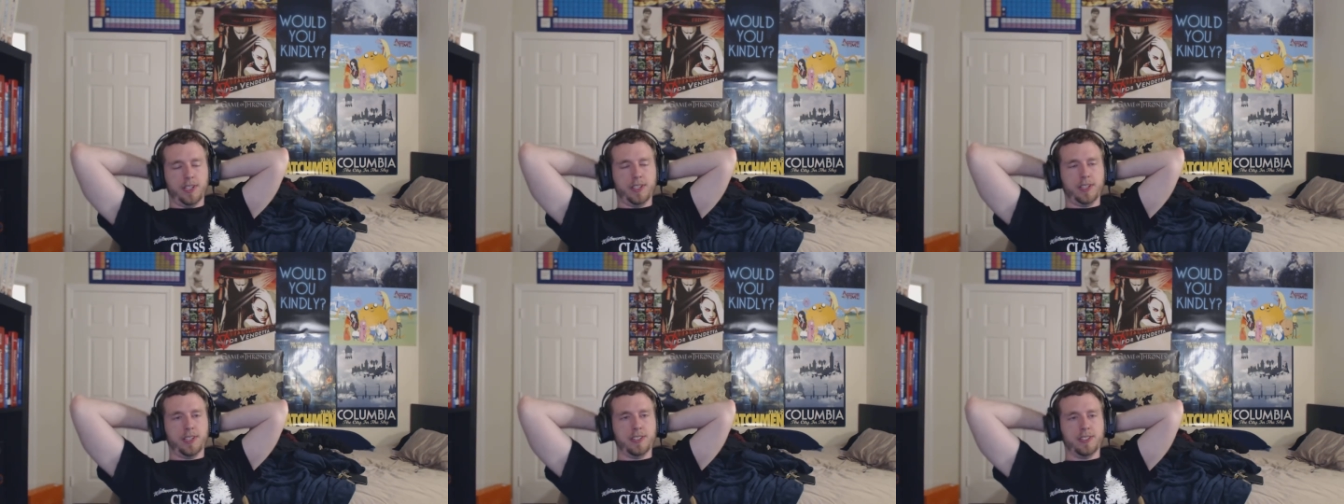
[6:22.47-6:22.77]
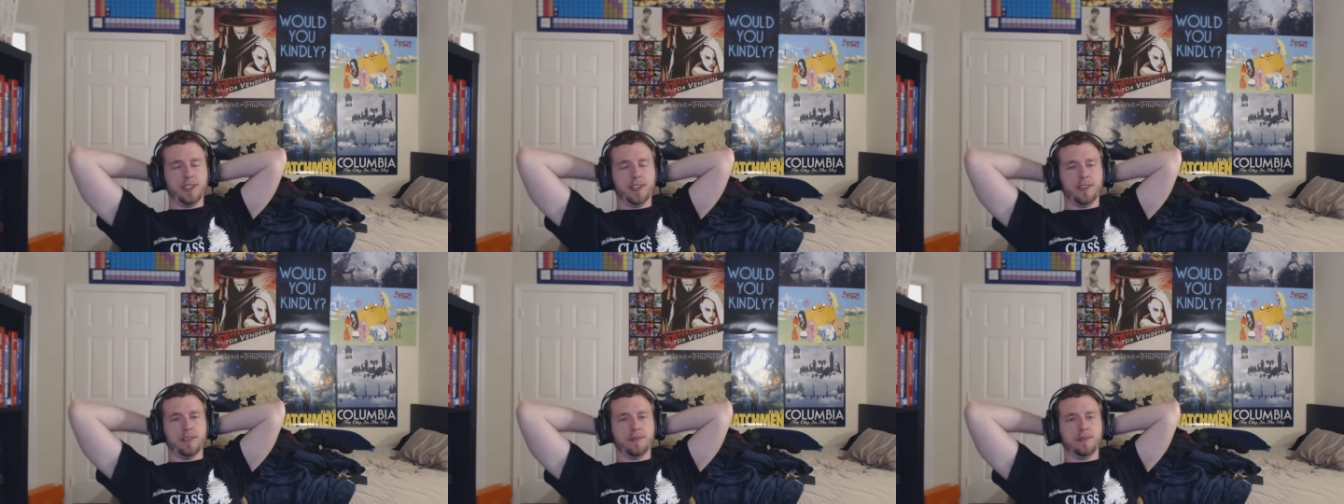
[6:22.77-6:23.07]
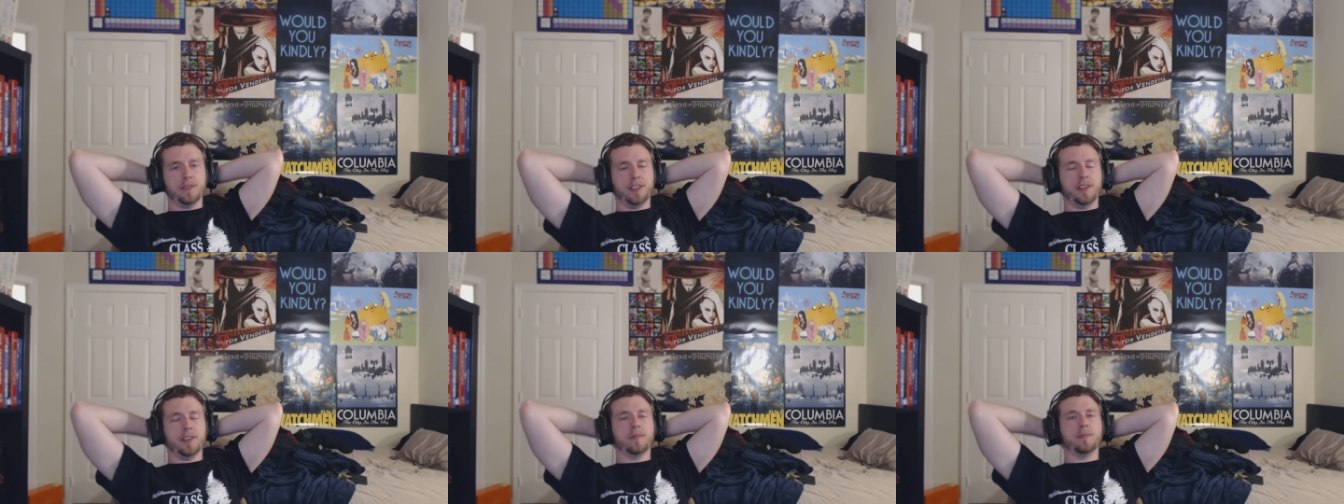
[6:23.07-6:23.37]
because they're
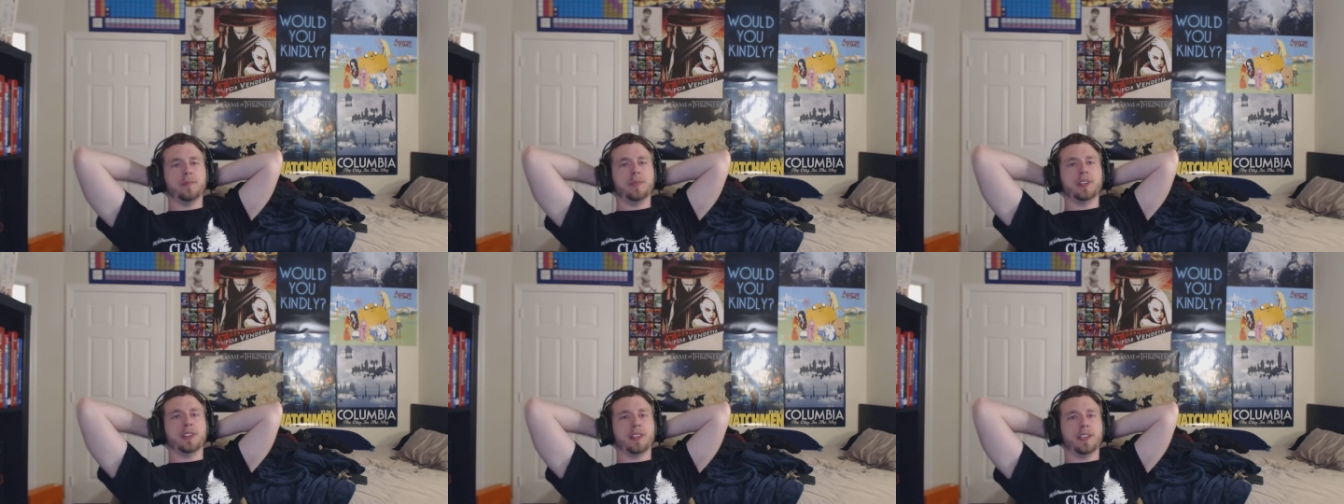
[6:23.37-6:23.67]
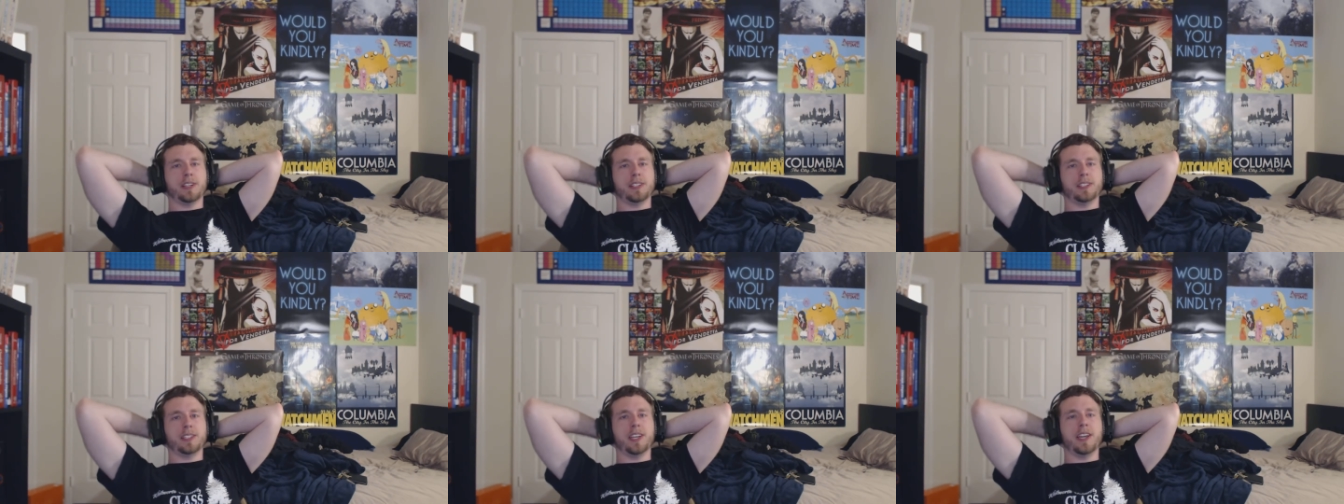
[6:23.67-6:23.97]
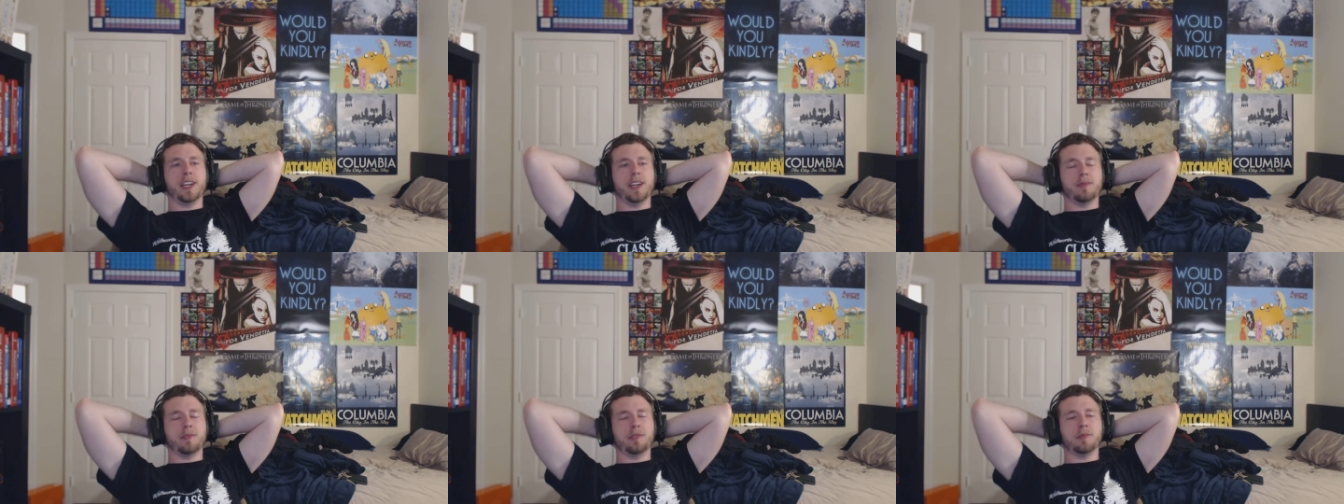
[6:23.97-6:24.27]
you know being like
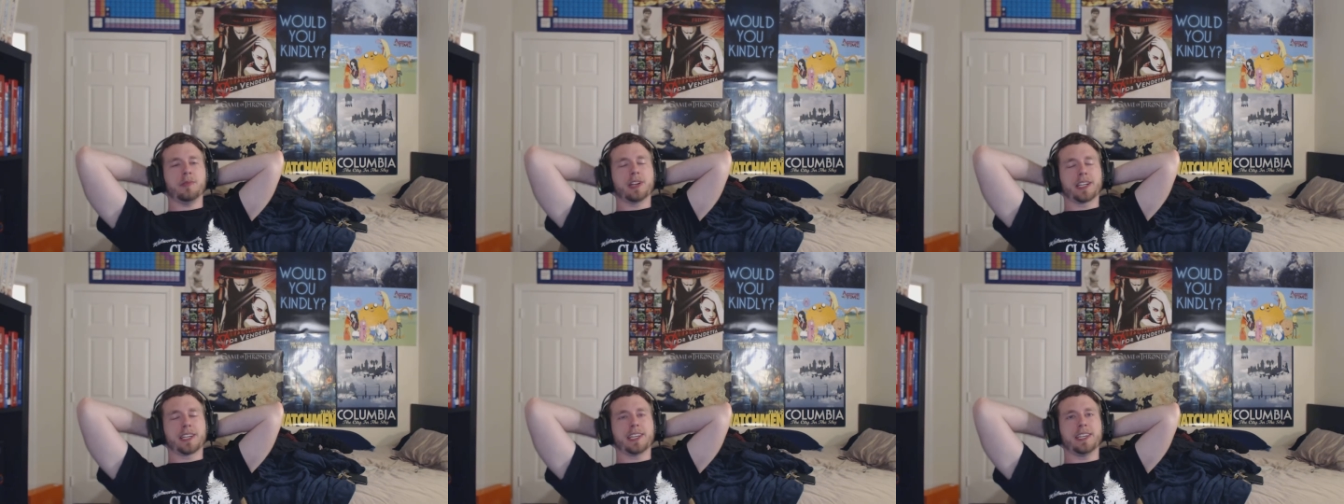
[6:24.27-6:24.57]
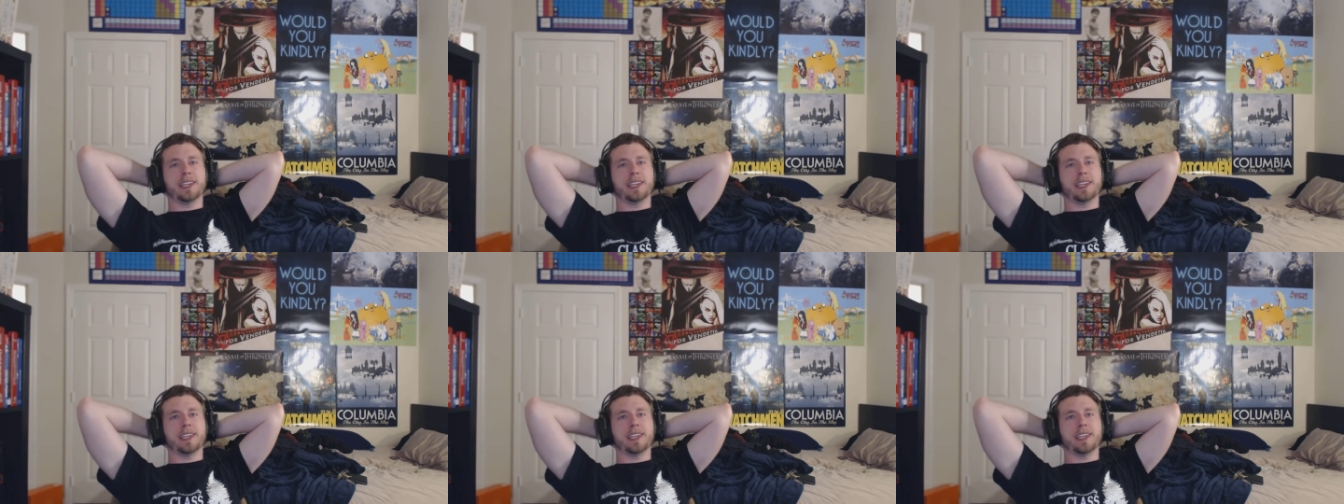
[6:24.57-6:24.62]
yeah we want a